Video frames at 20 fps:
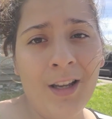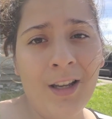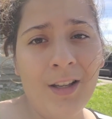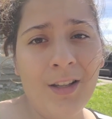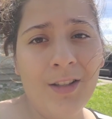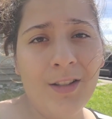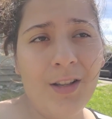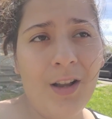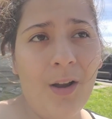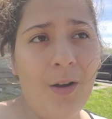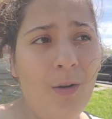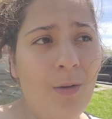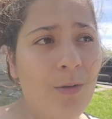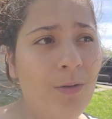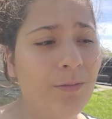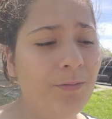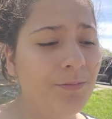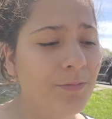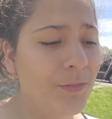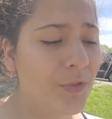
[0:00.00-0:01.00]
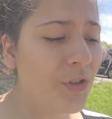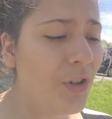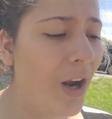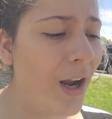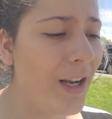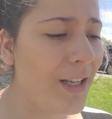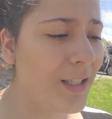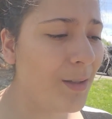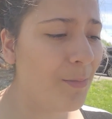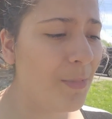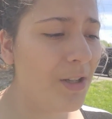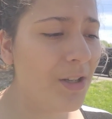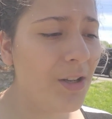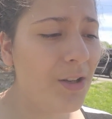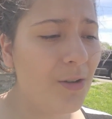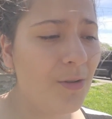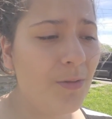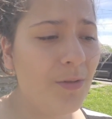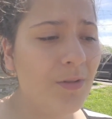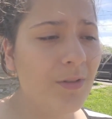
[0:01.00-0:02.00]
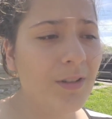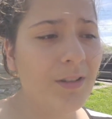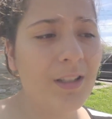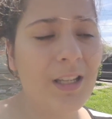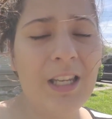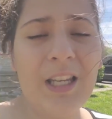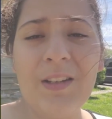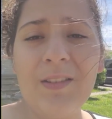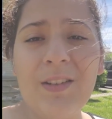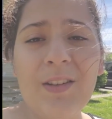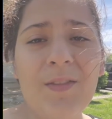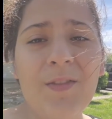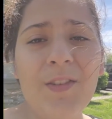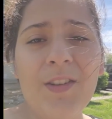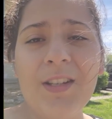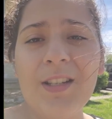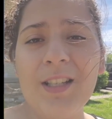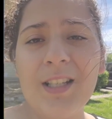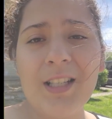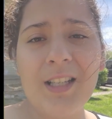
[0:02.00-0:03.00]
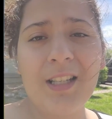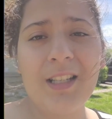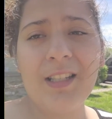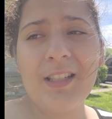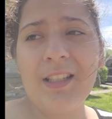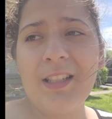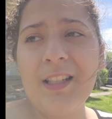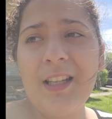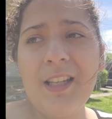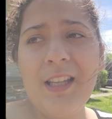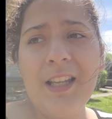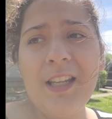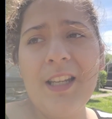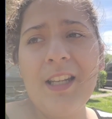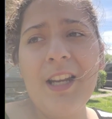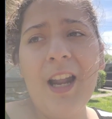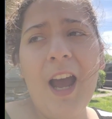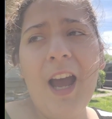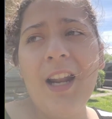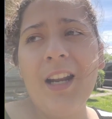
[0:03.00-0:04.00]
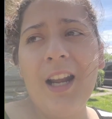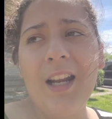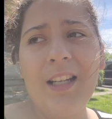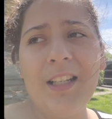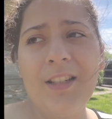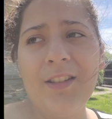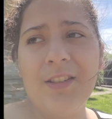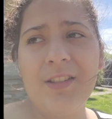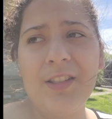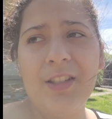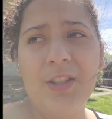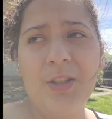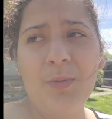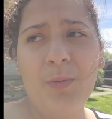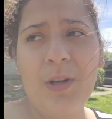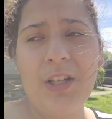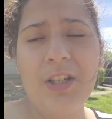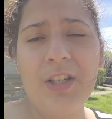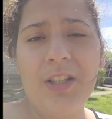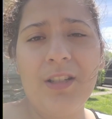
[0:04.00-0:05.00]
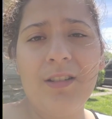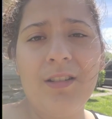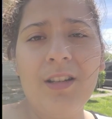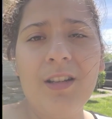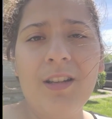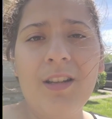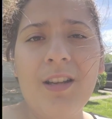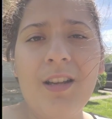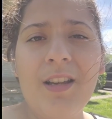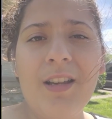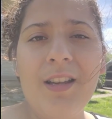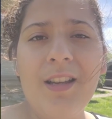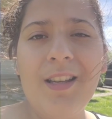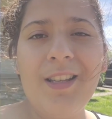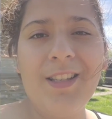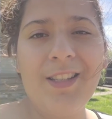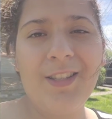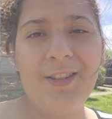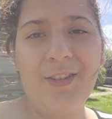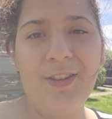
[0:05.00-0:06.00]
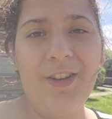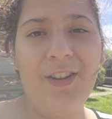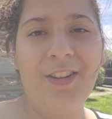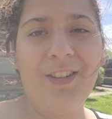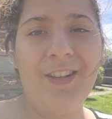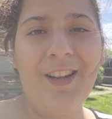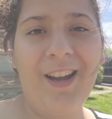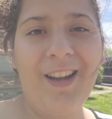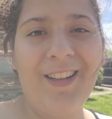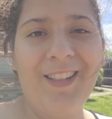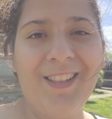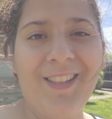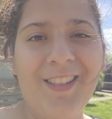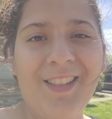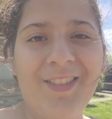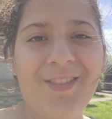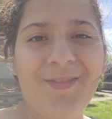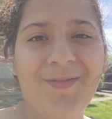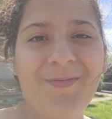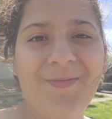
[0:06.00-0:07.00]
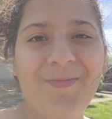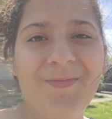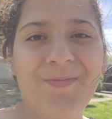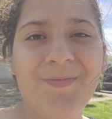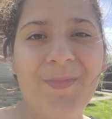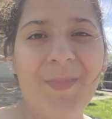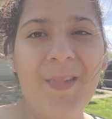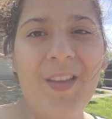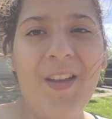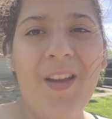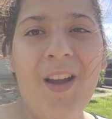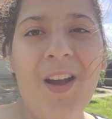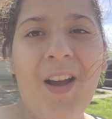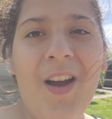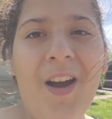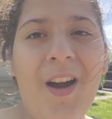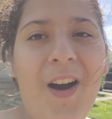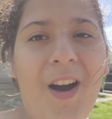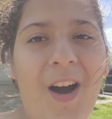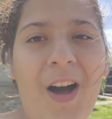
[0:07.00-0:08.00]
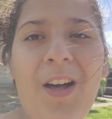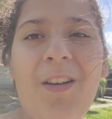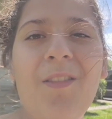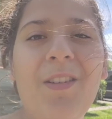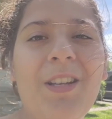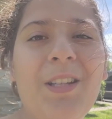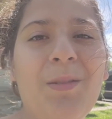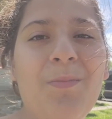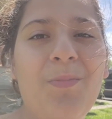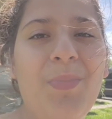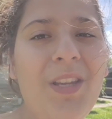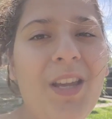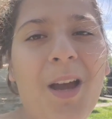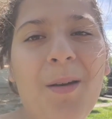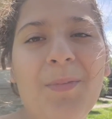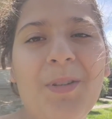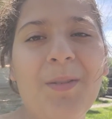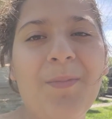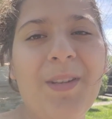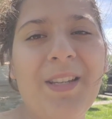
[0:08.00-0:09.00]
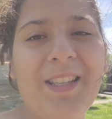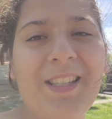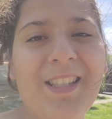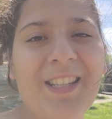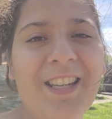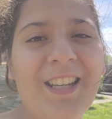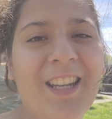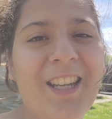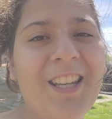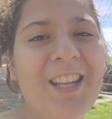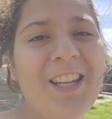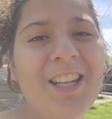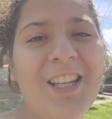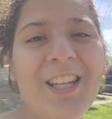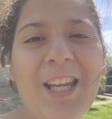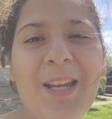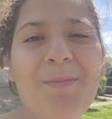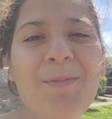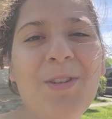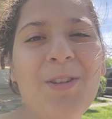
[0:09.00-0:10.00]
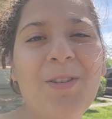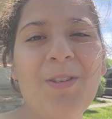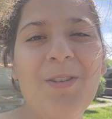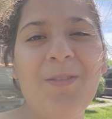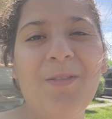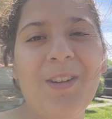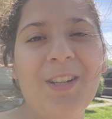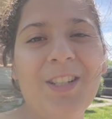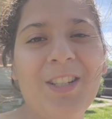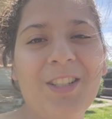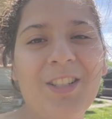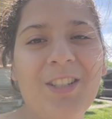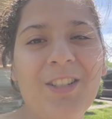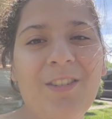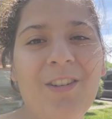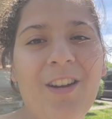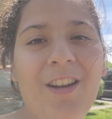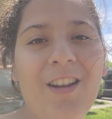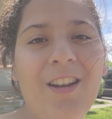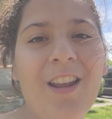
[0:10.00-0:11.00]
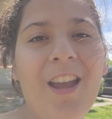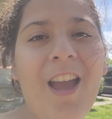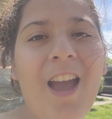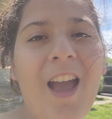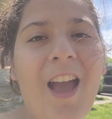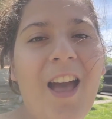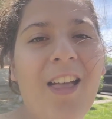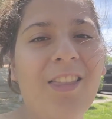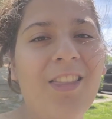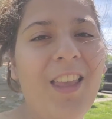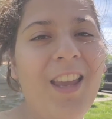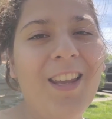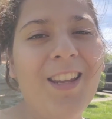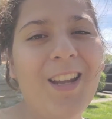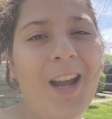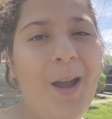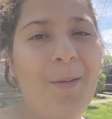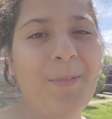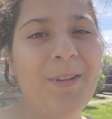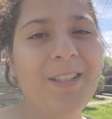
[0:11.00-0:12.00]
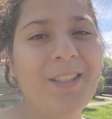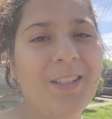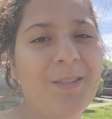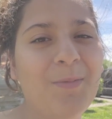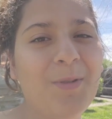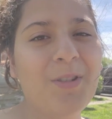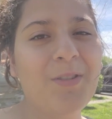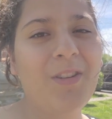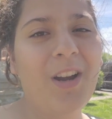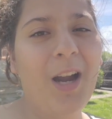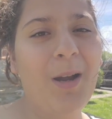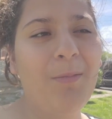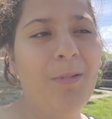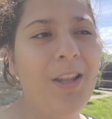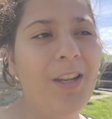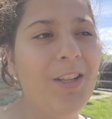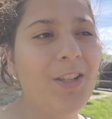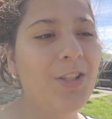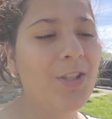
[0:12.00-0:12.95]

So trying something new, even if it's in an unideal situation, is still good, guys. Always be optimistic. Keep doing what you're doing. Like, comment, subscribe. Let us